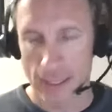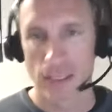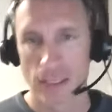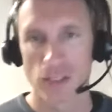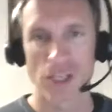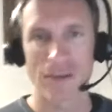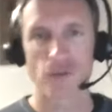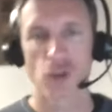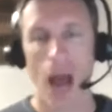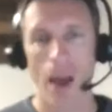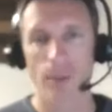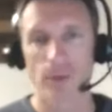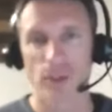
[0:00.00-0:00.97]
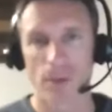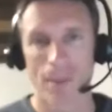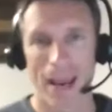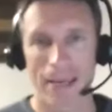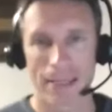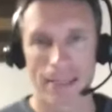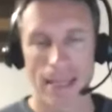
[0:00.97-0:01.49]
Steve Jobs
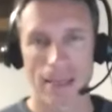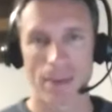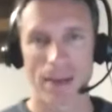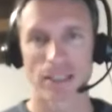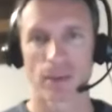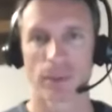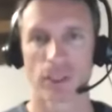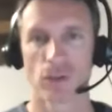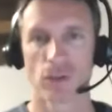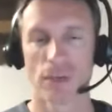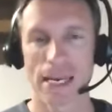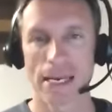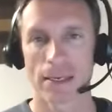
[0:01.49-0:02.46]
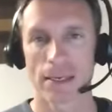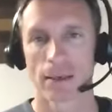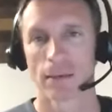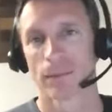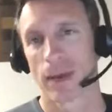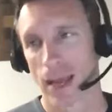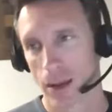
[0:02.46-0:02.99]
demanded that they make something unique,
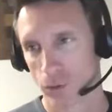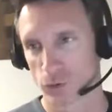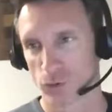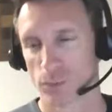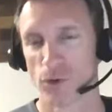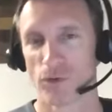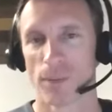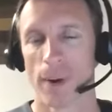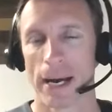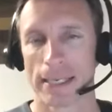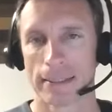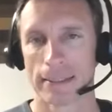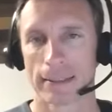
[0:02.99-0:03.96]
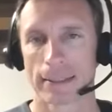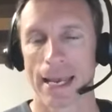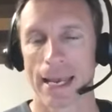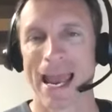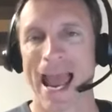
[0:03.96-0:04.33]
and it was remove the buttons.